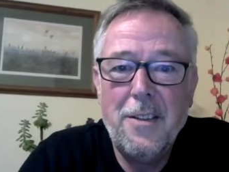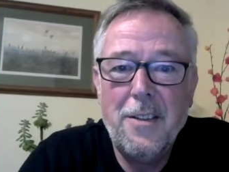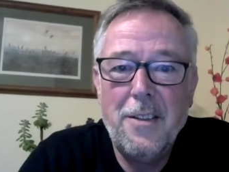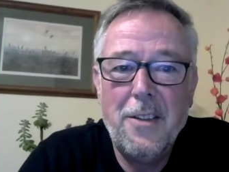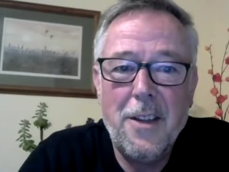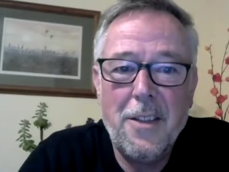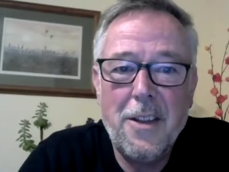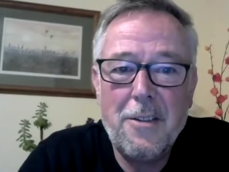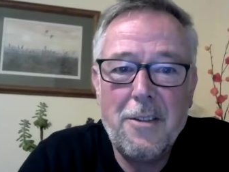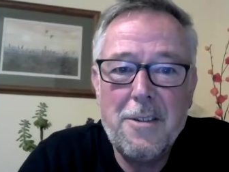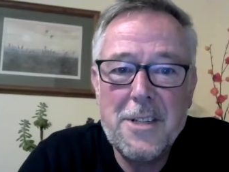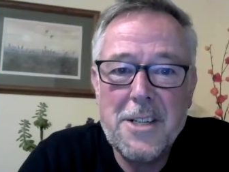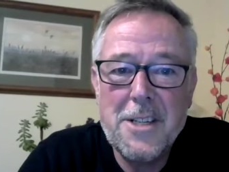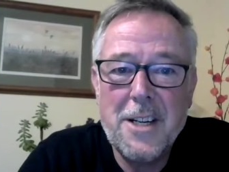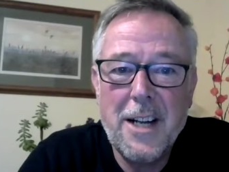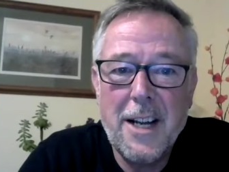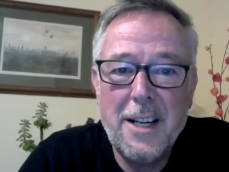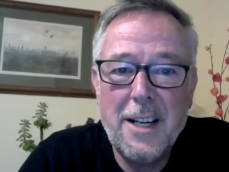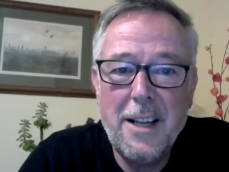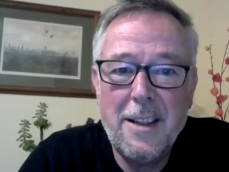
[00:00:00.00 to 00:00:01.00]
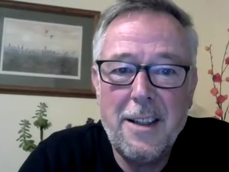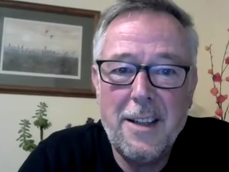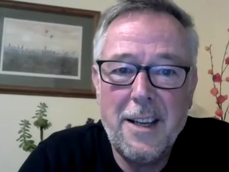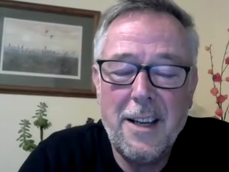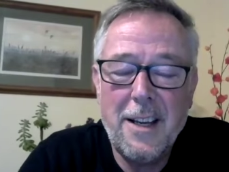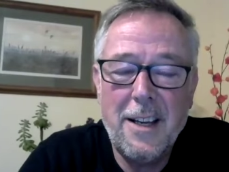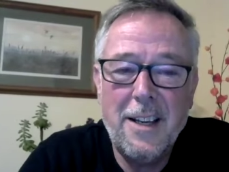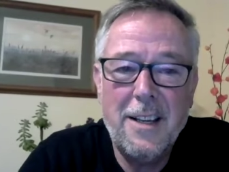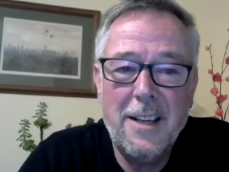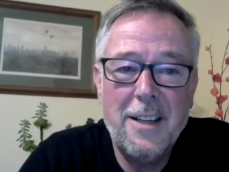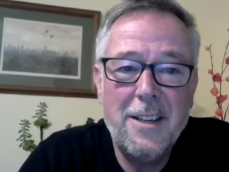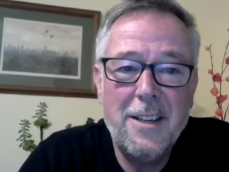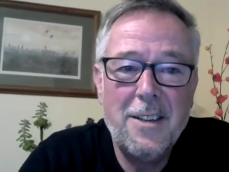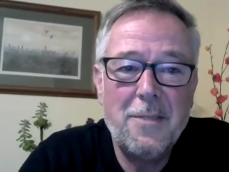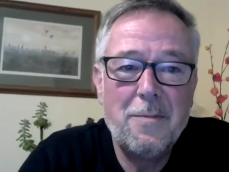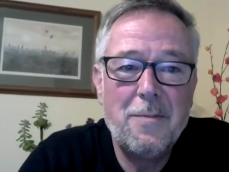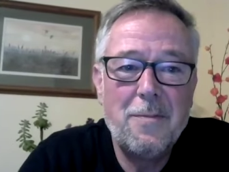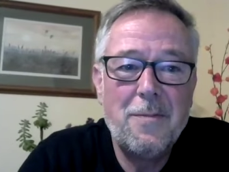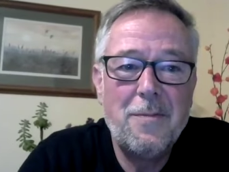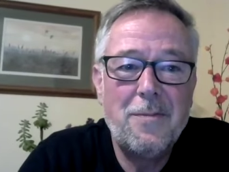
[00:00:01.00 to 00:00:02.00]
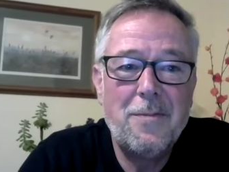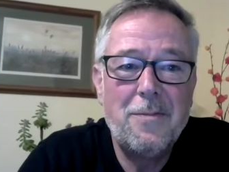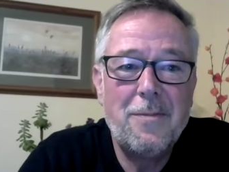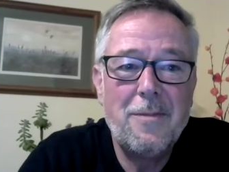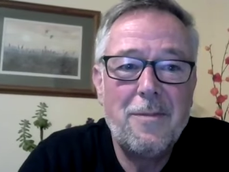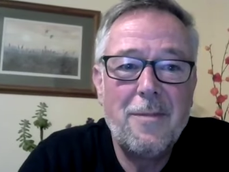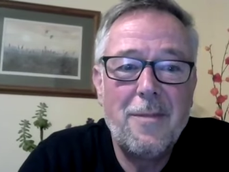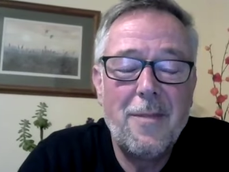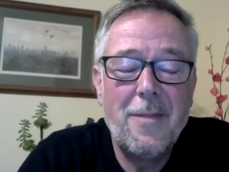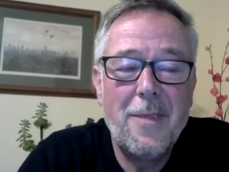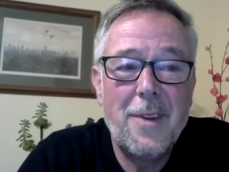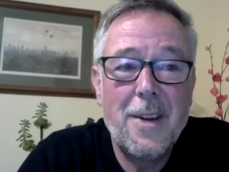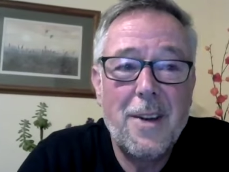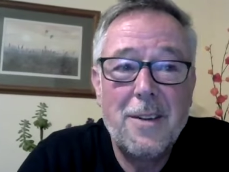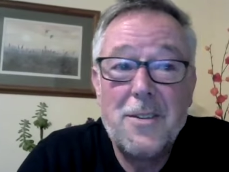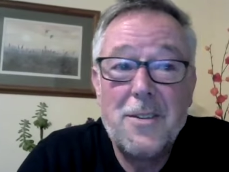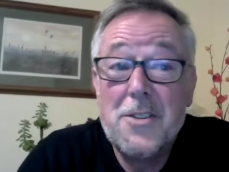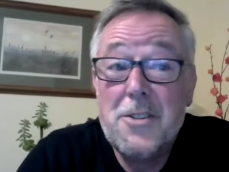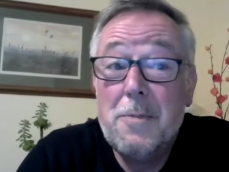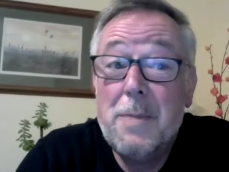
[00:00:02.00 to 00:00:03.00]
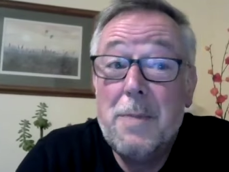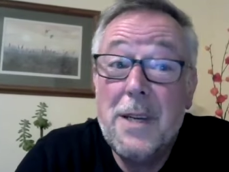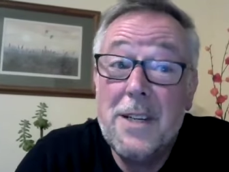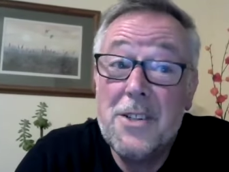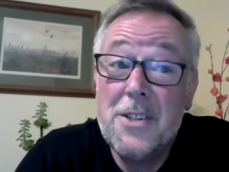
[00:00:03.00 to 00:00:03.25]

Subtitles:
that there isn't anything to be